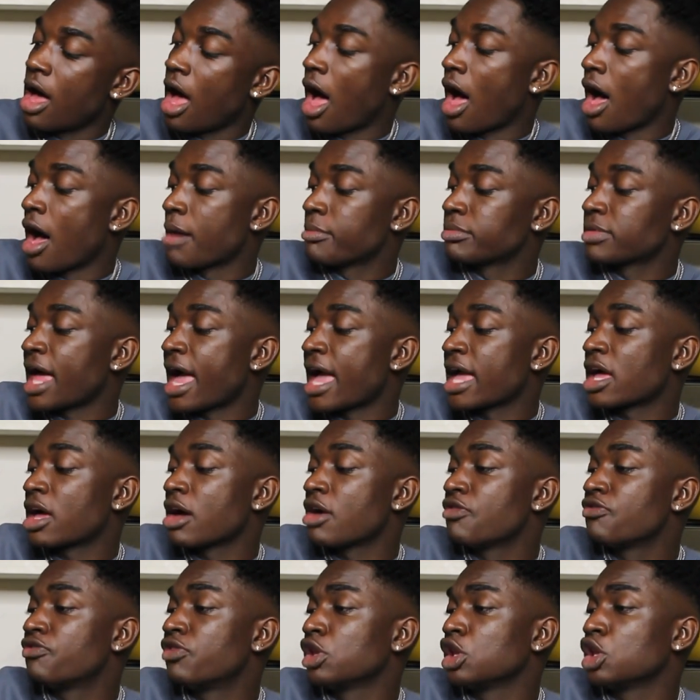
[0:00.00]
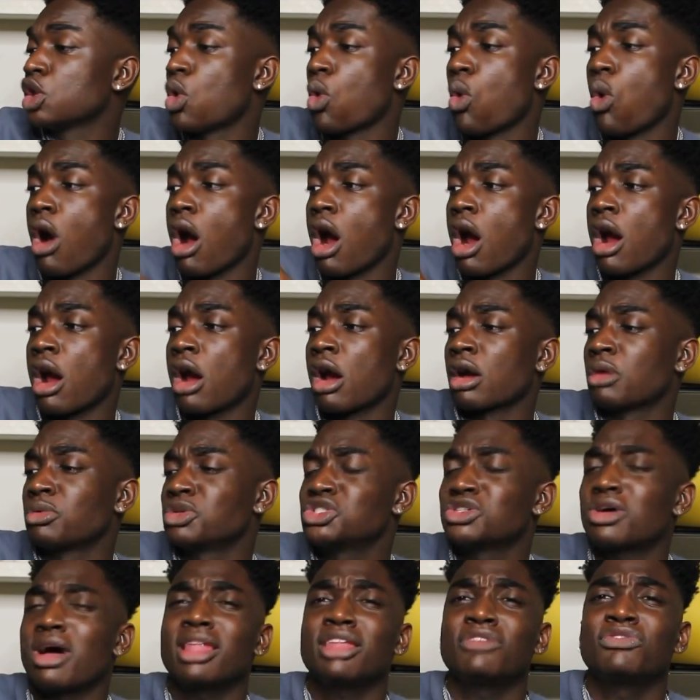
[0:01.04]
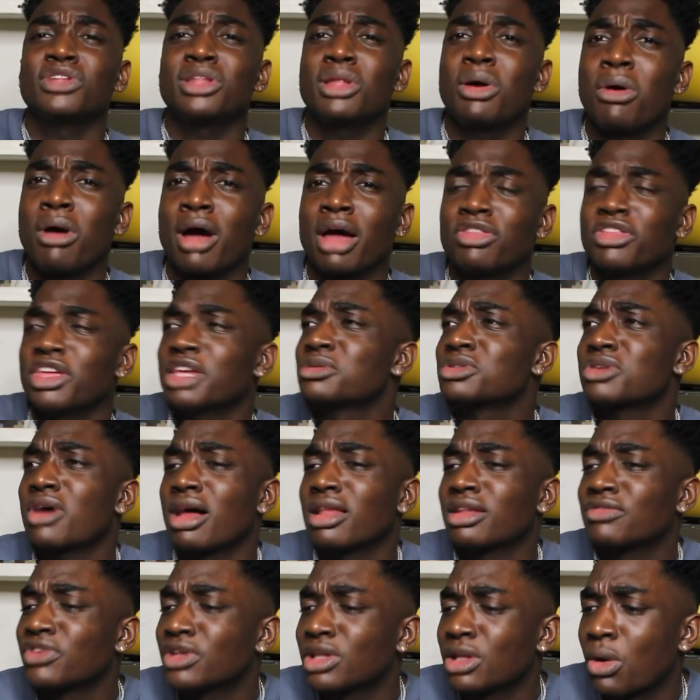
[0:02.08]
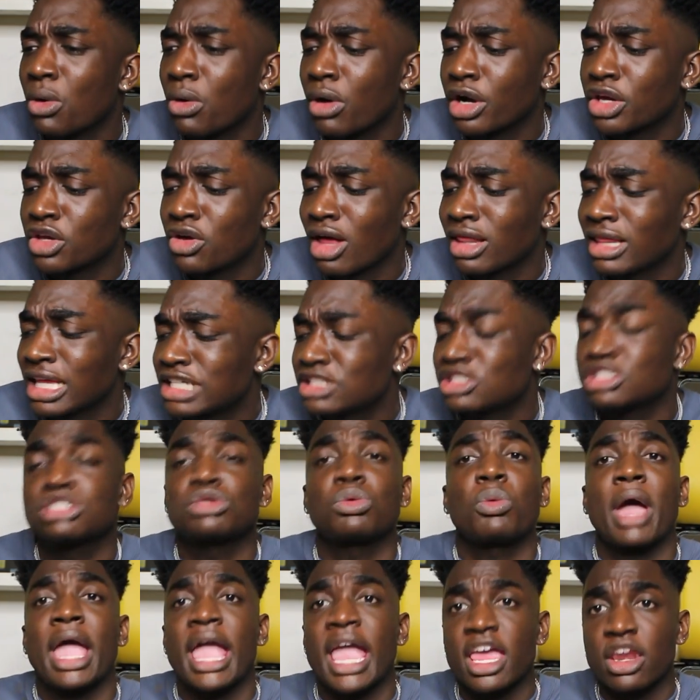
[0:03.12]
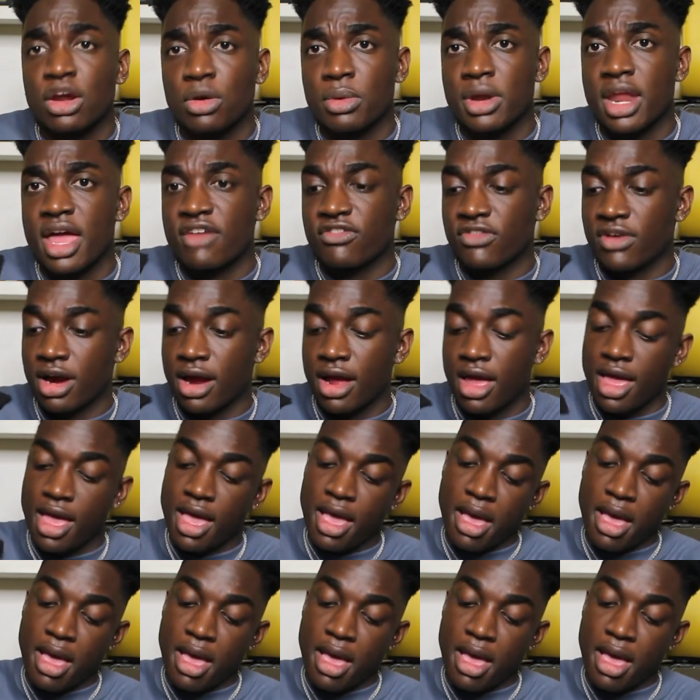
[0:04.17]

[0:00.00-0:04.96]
Like velour, what do you call it, velour? I don't think you call it velour, you call it like suede or whatever.